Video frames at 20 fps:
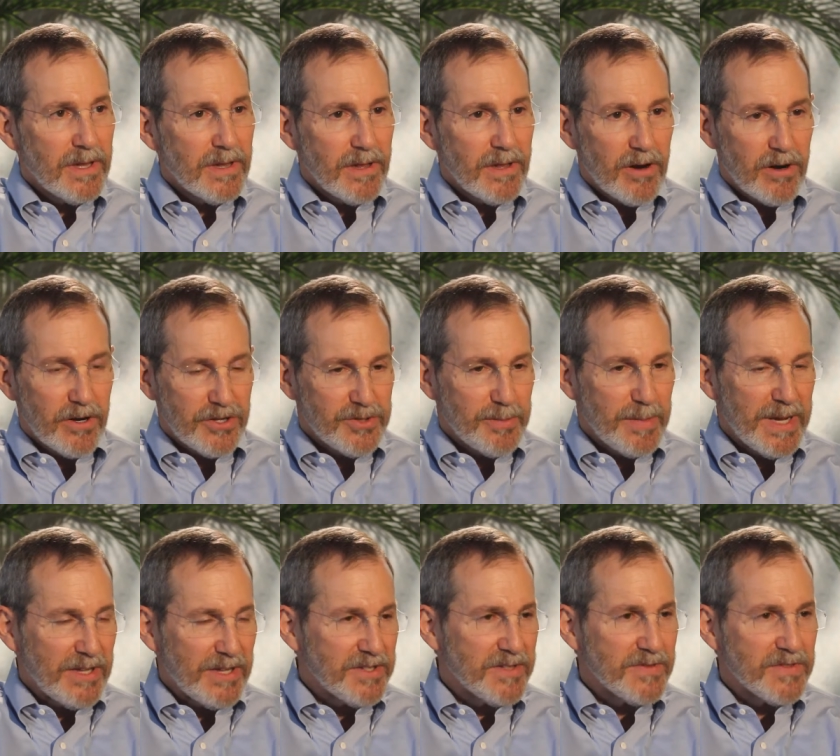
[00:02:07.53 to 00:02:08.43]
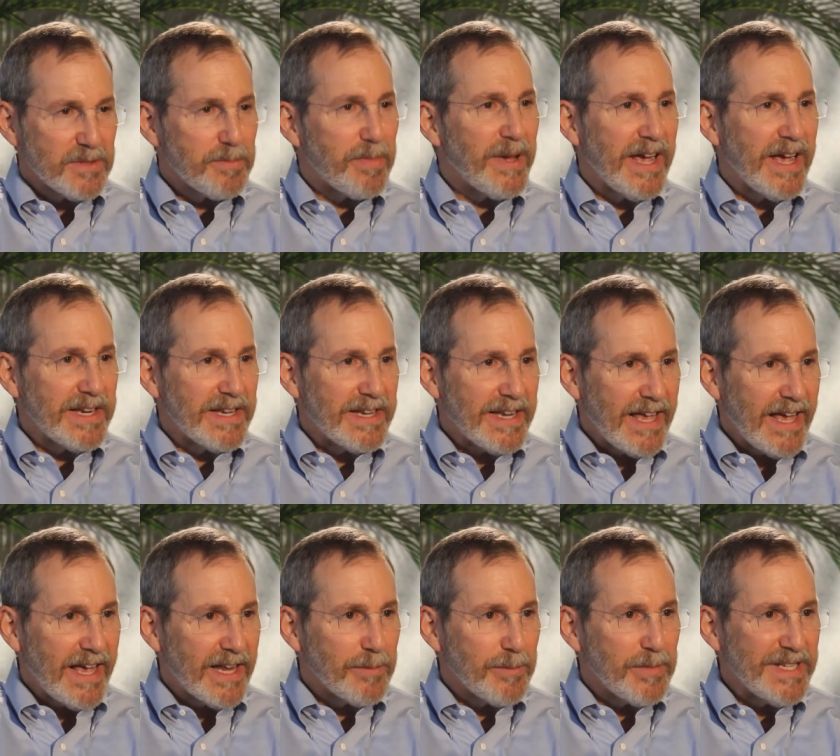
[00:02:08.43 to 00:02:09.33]
large amounts of spine
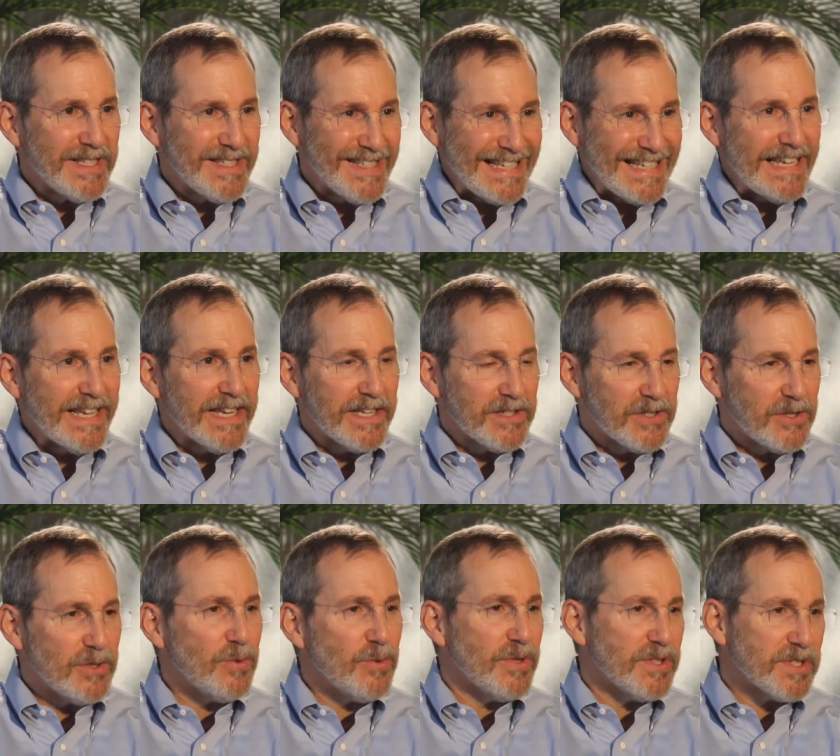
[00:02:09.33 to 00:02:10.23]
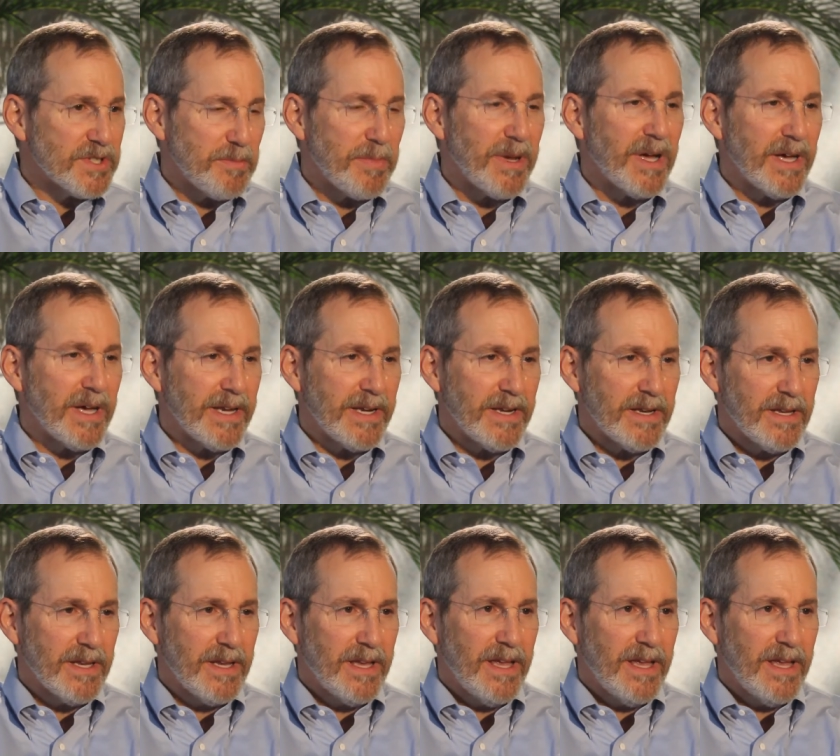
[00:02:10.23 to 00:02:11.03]
anatomy to get to the spine.